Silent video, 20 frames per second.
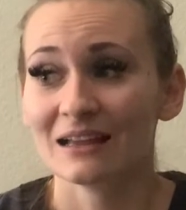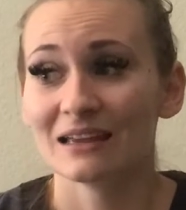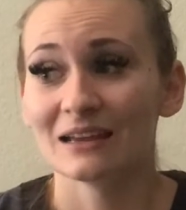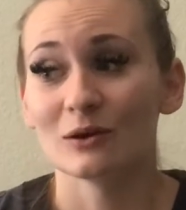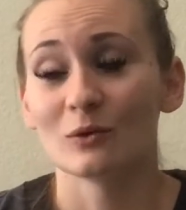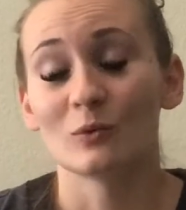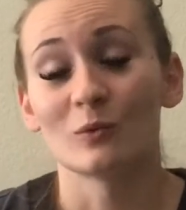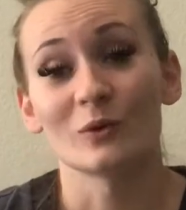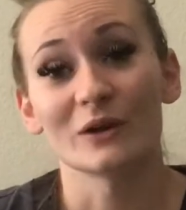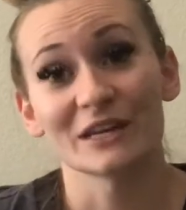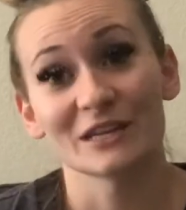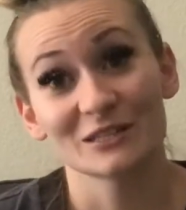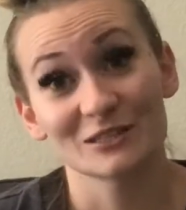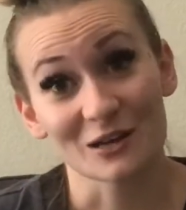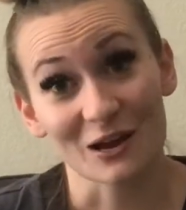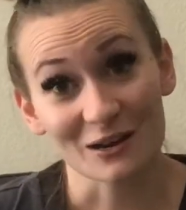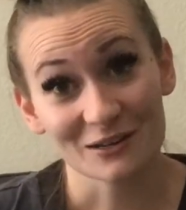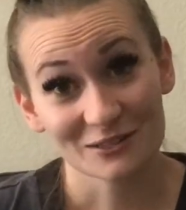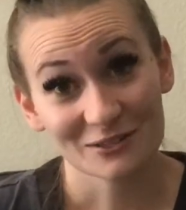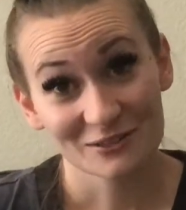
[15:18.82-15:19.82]
when a
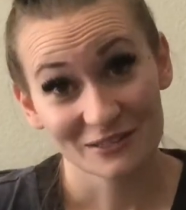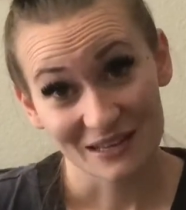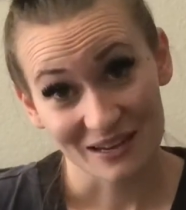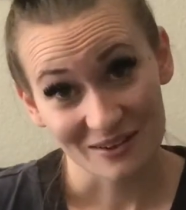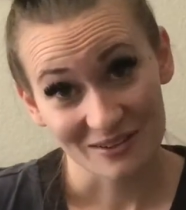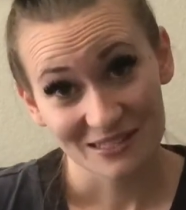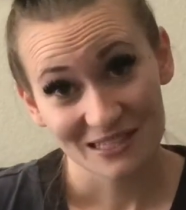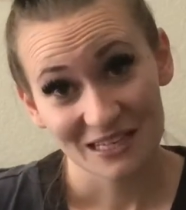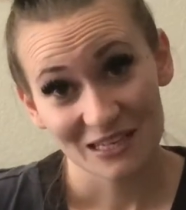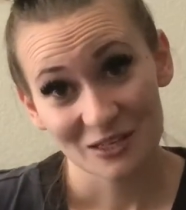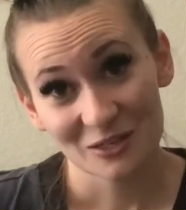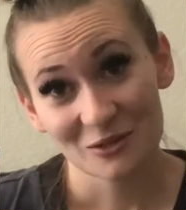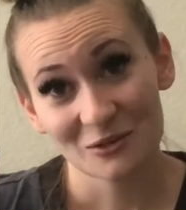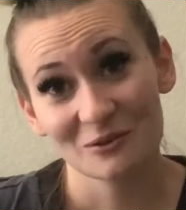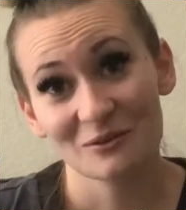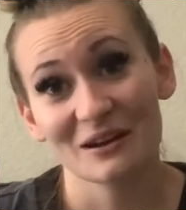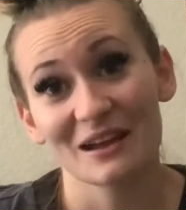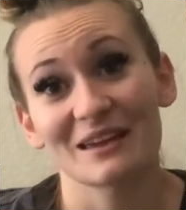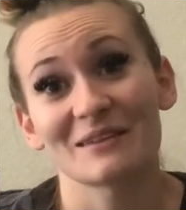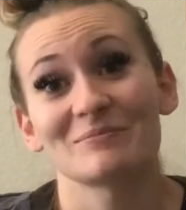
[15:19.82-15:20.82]
doctor yells at you
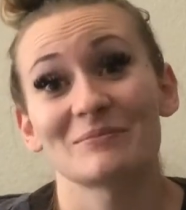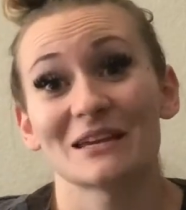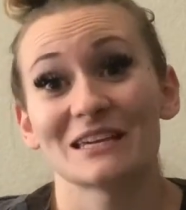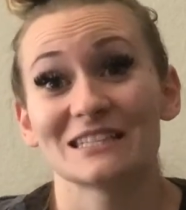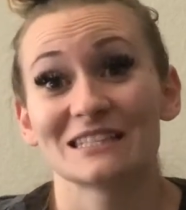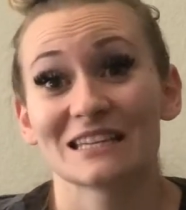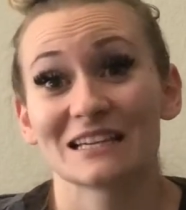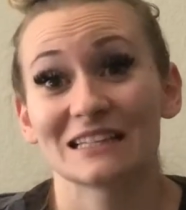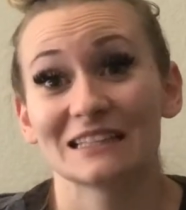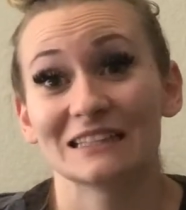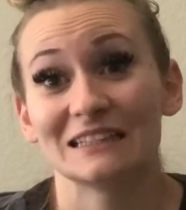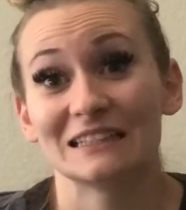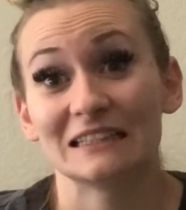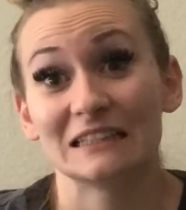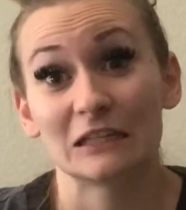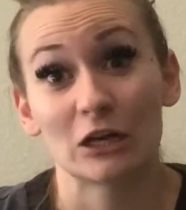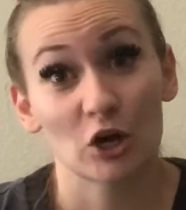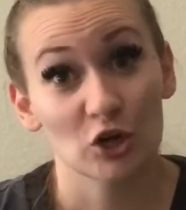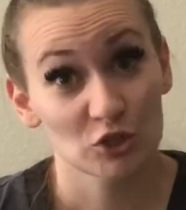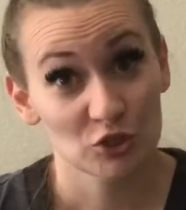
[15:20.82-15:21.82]
and basically
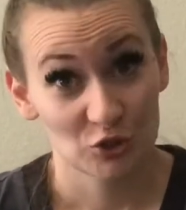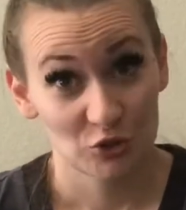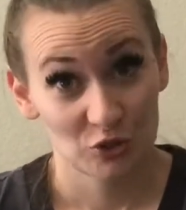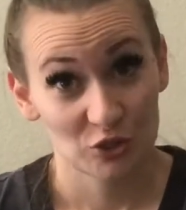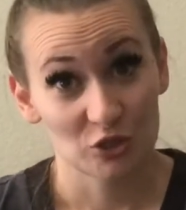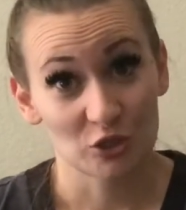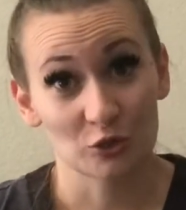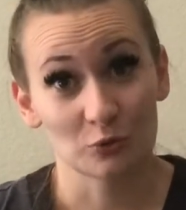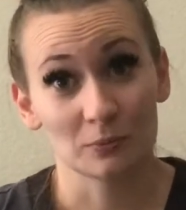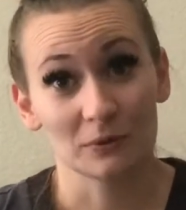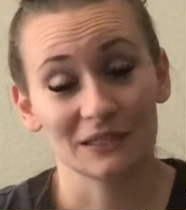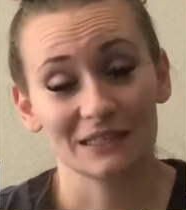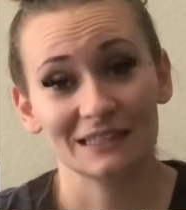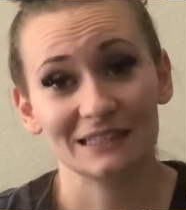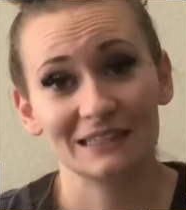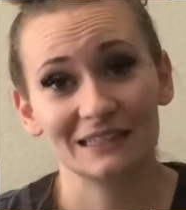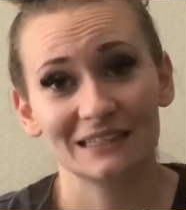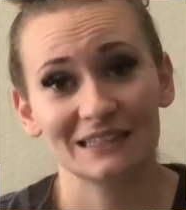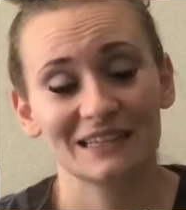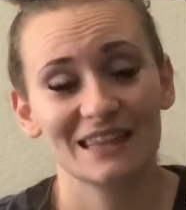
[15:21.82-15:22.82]
calls you stupid,
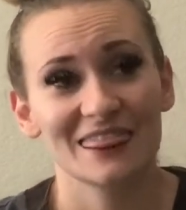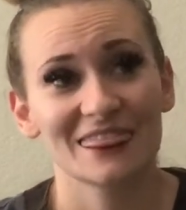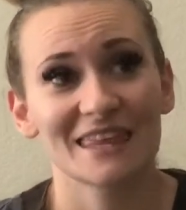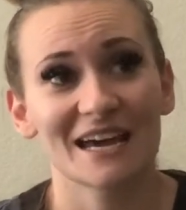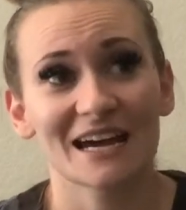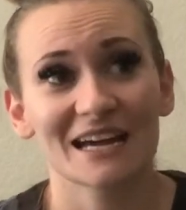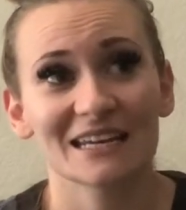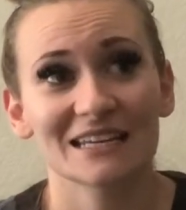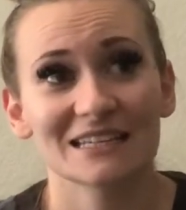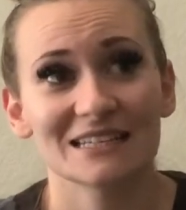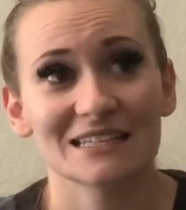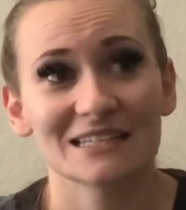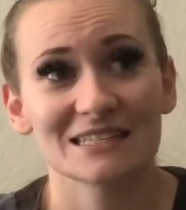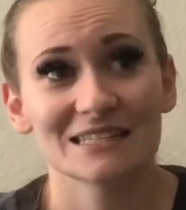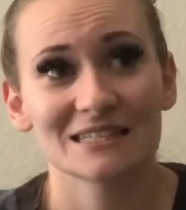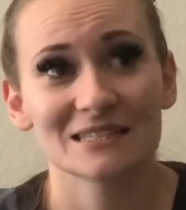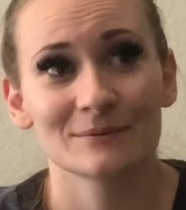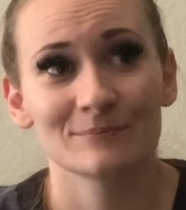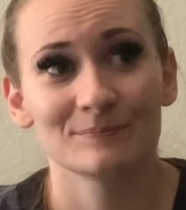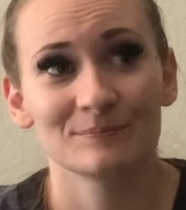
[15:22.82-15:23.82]
that is
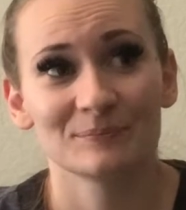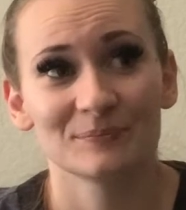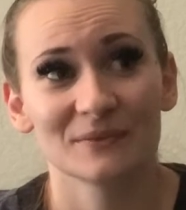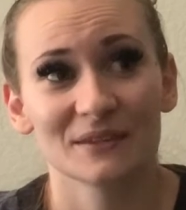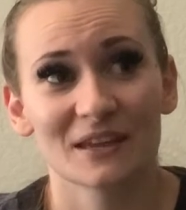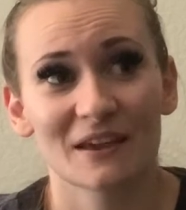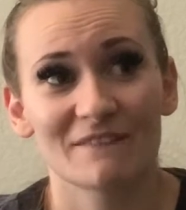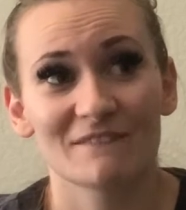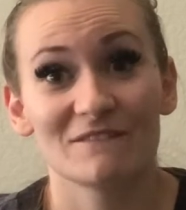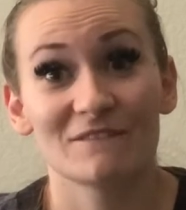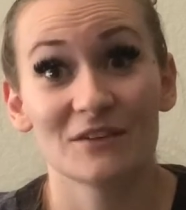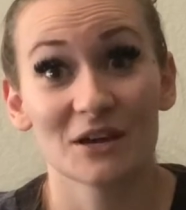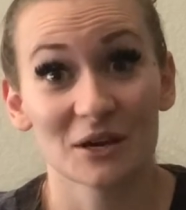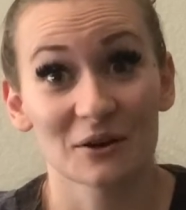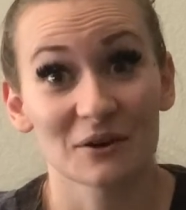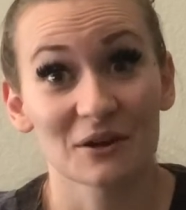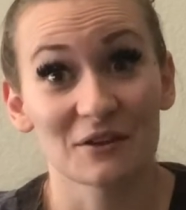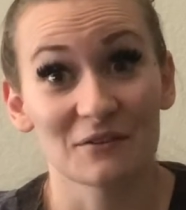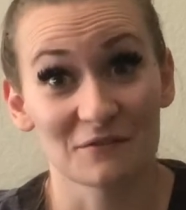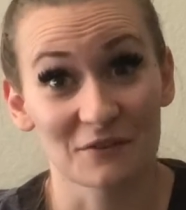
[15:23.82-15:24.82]

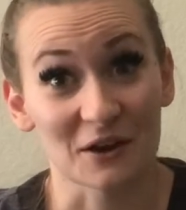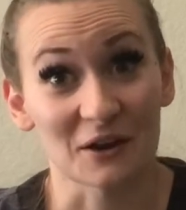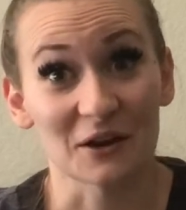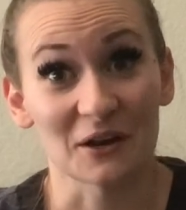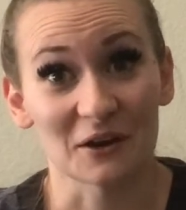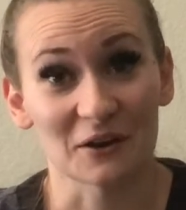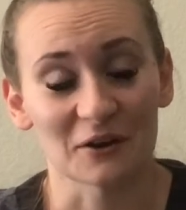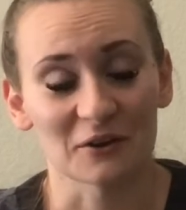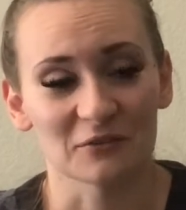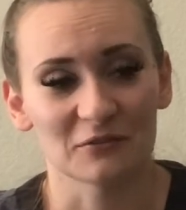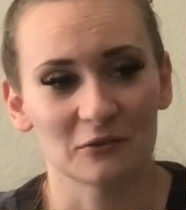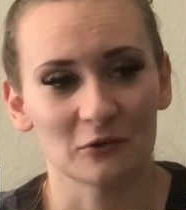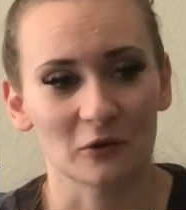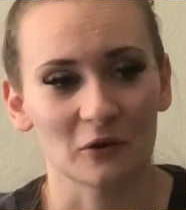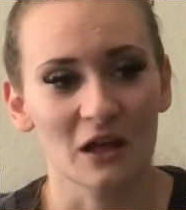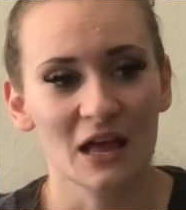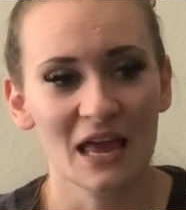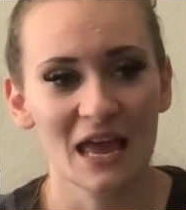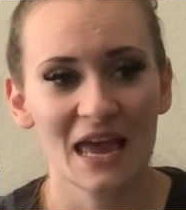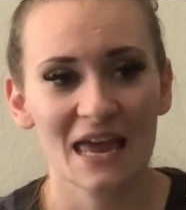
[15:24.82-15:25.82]
very, very hurtful.
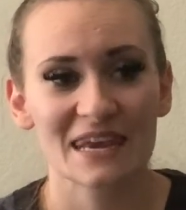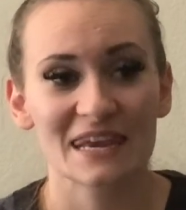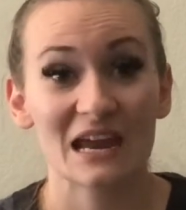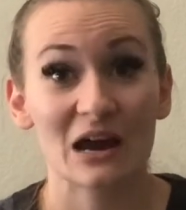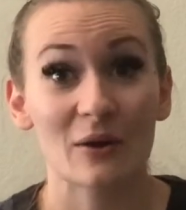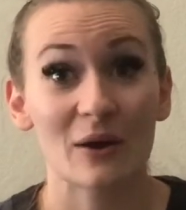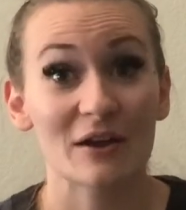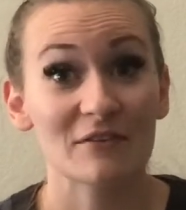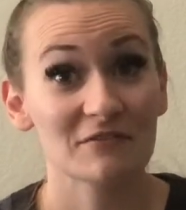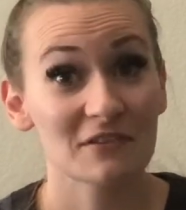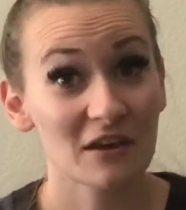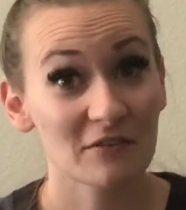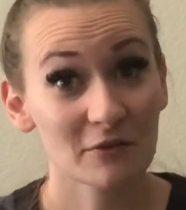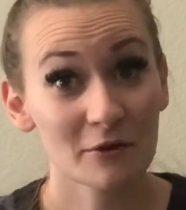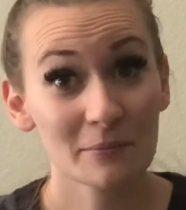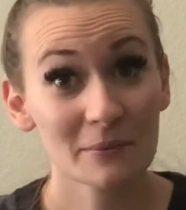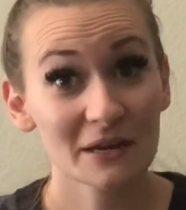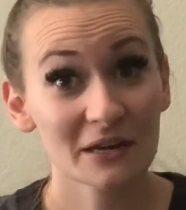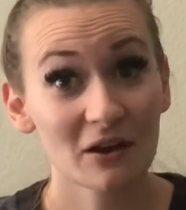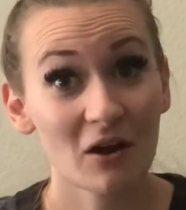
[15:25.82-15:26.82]
Now, I've never
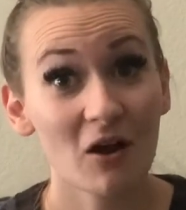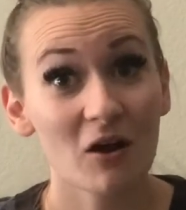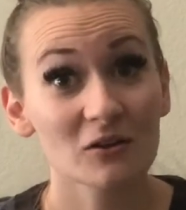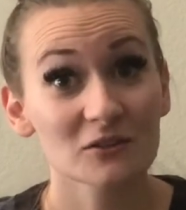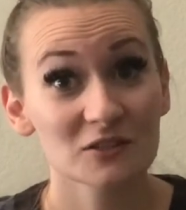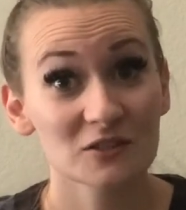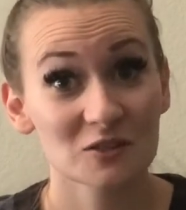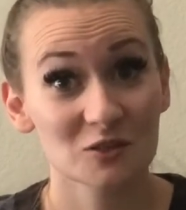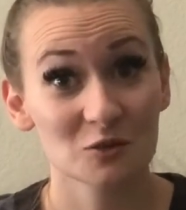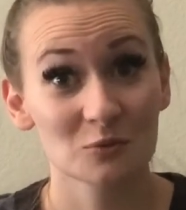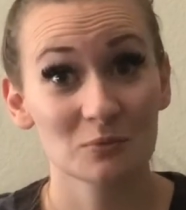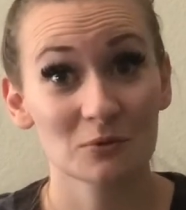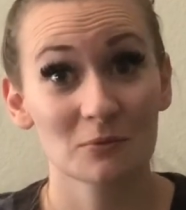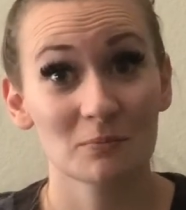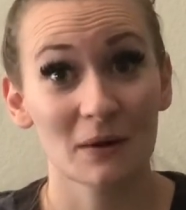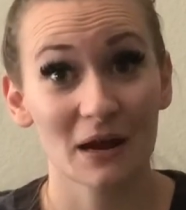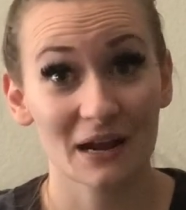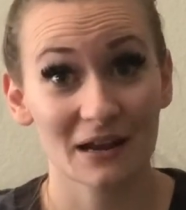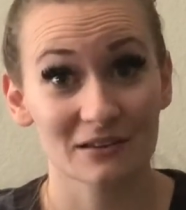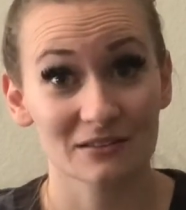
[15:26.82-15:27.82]
been called stupid
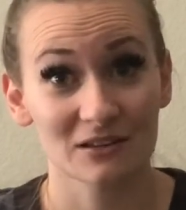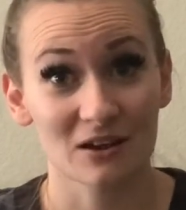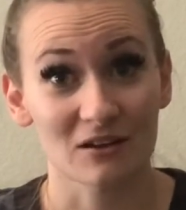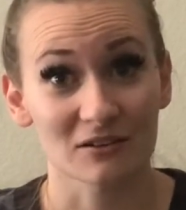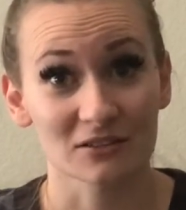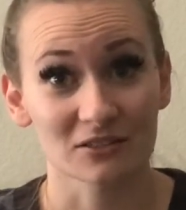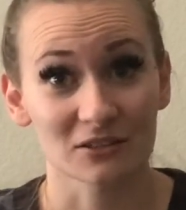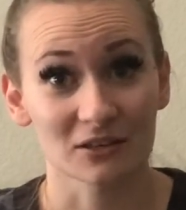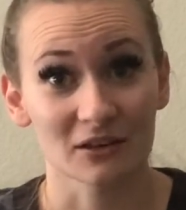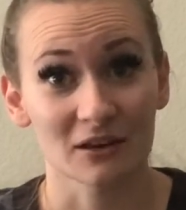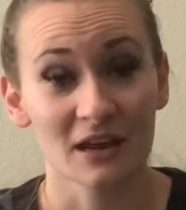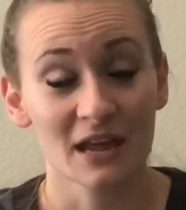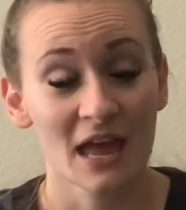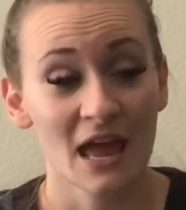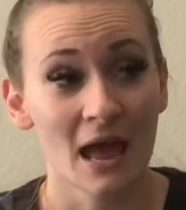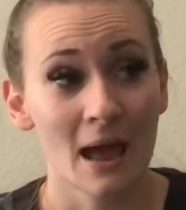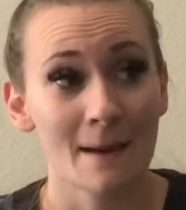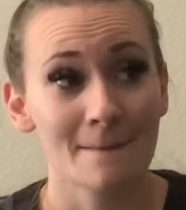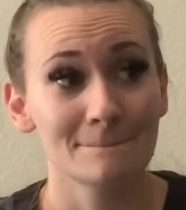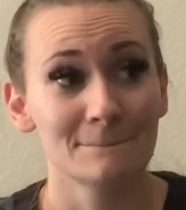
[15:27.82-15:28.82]
by a doctor,
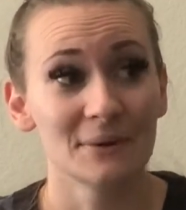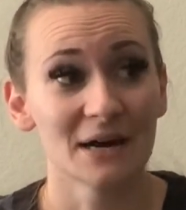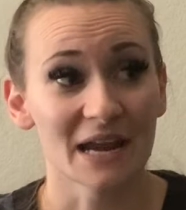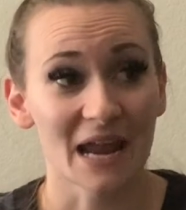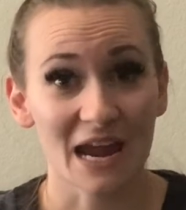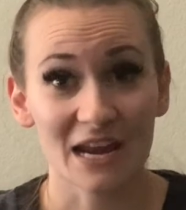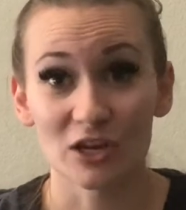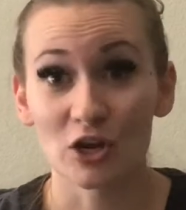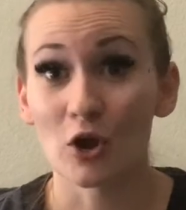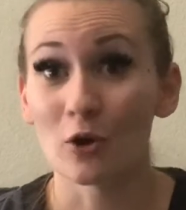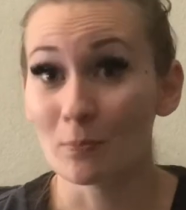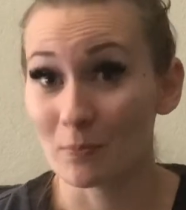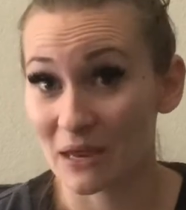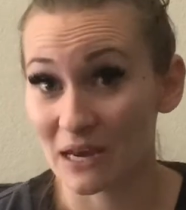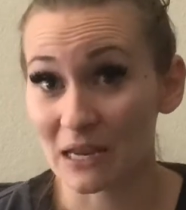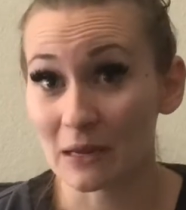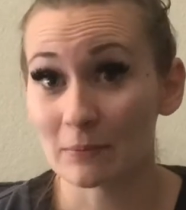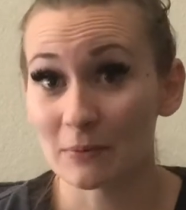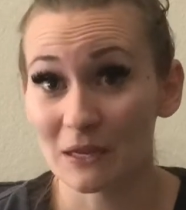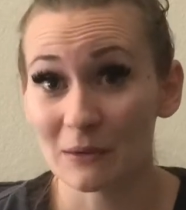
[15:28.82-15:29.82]
but I know
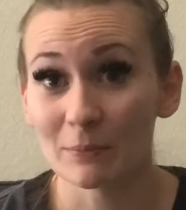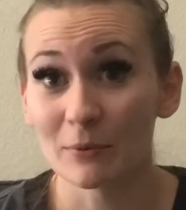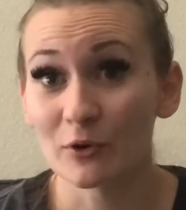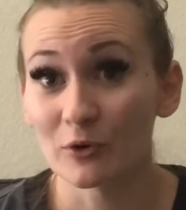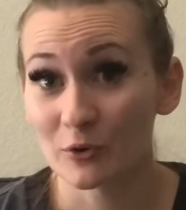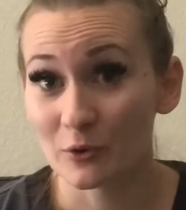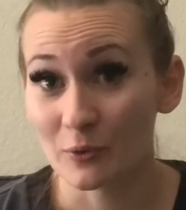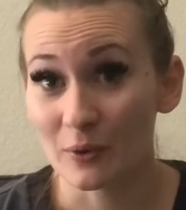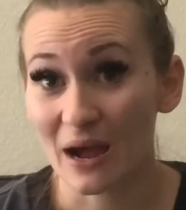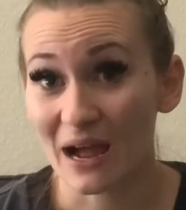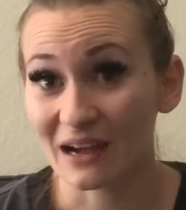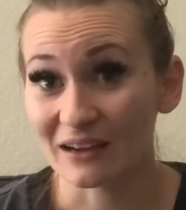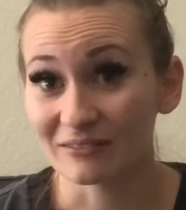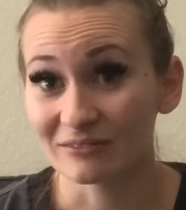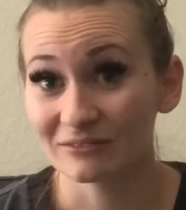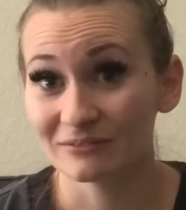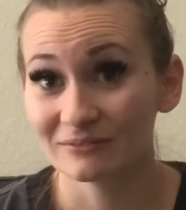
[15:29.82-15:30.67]
many people who have.